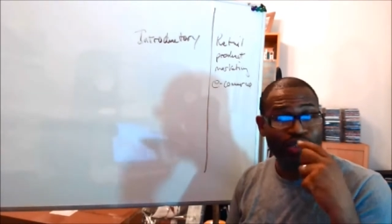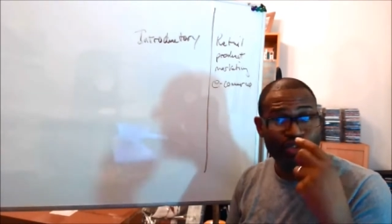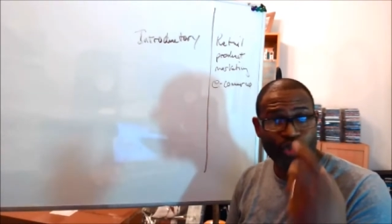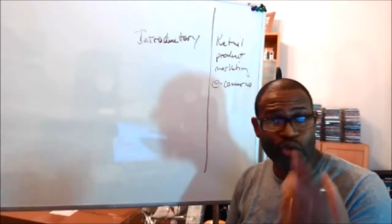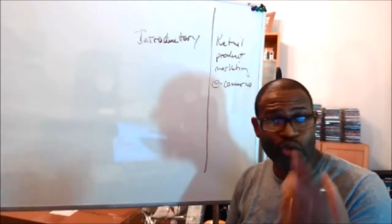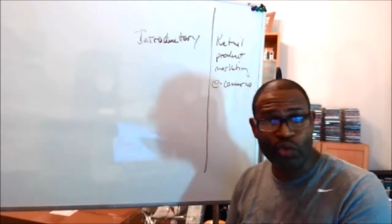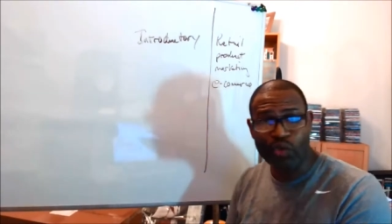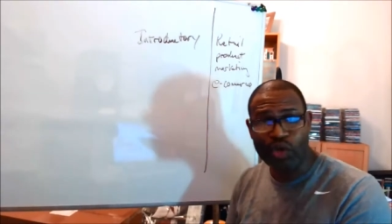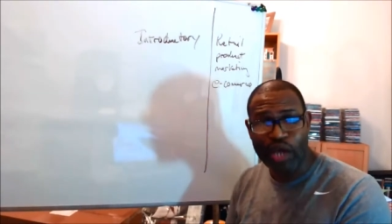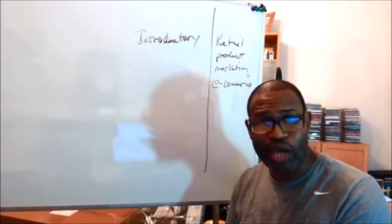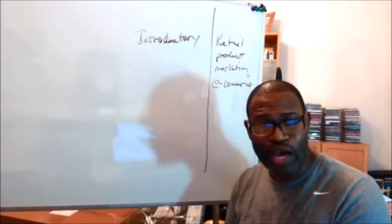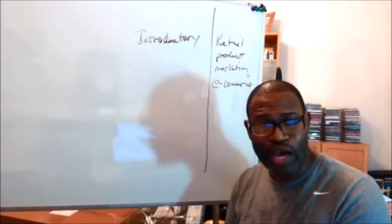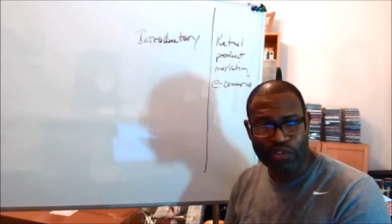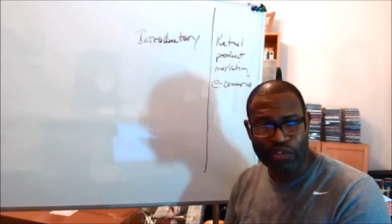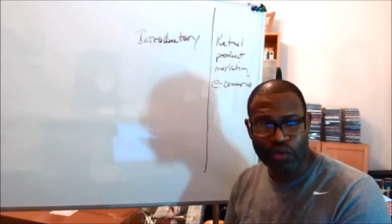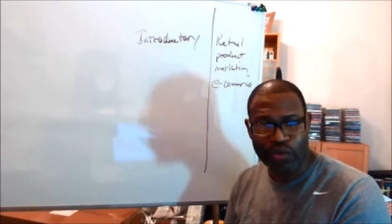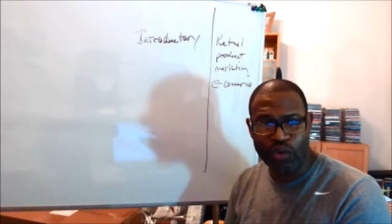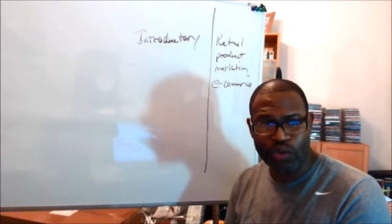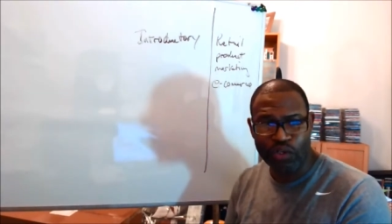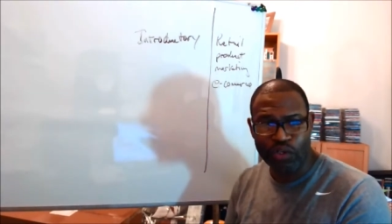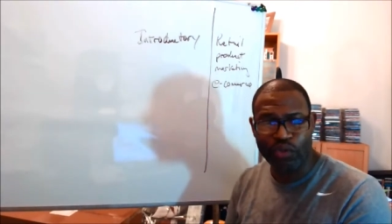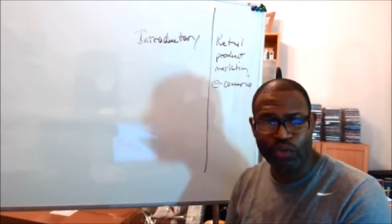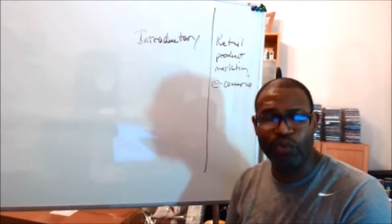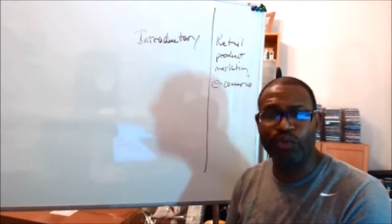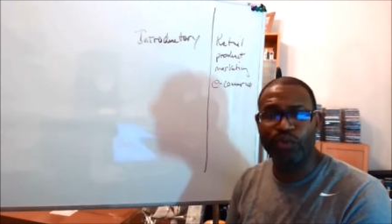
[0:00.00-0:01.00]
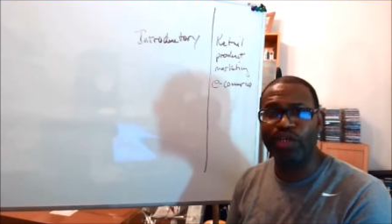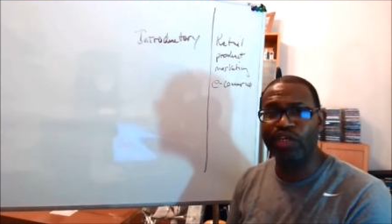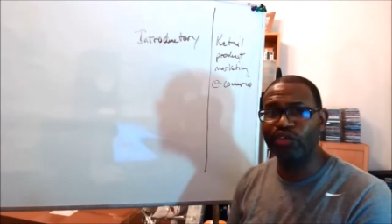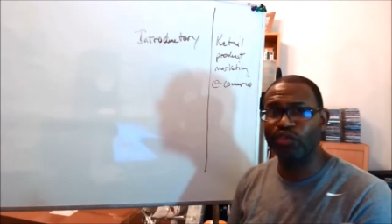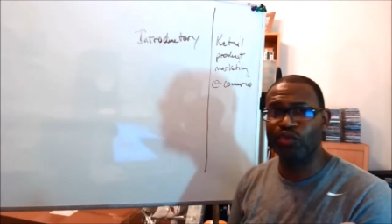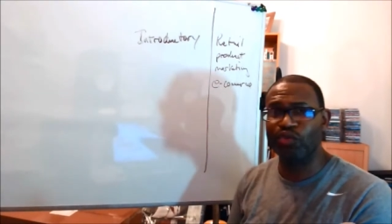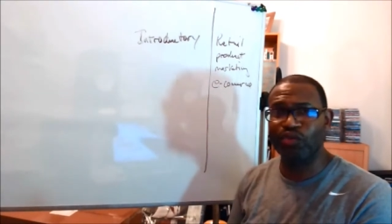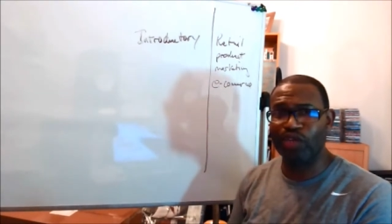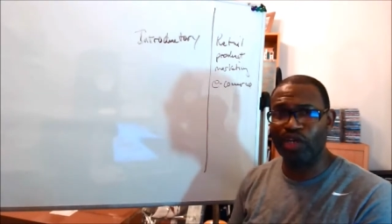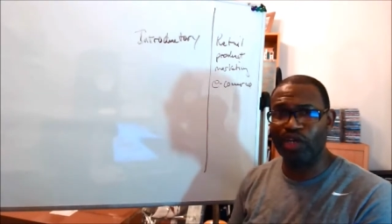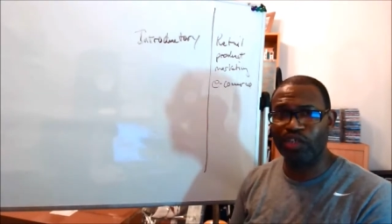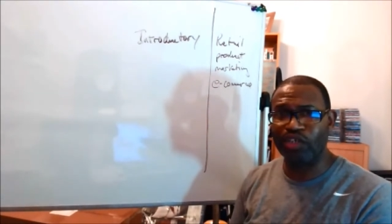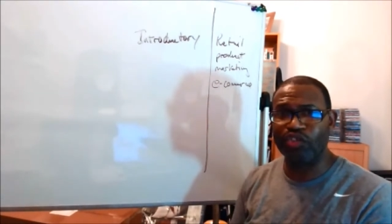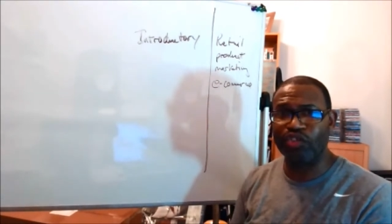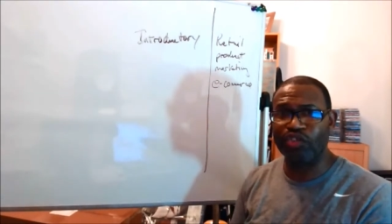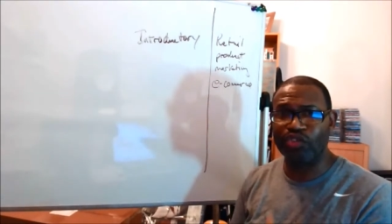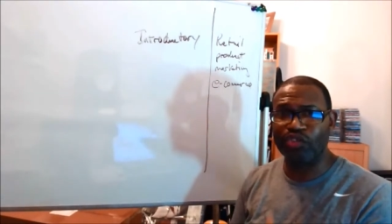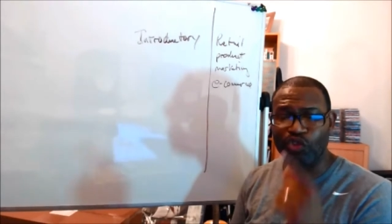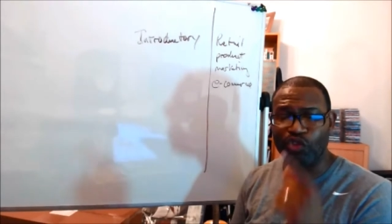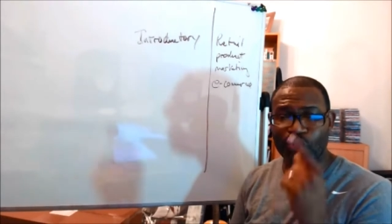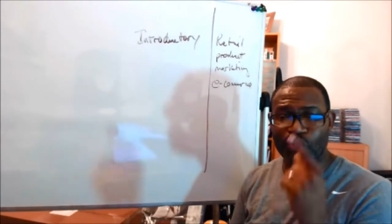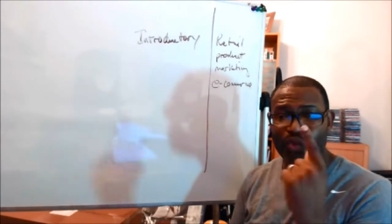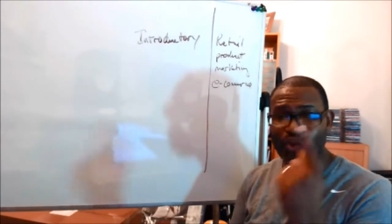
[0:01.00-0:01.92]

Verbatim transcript: So you guys are going to do an introduction to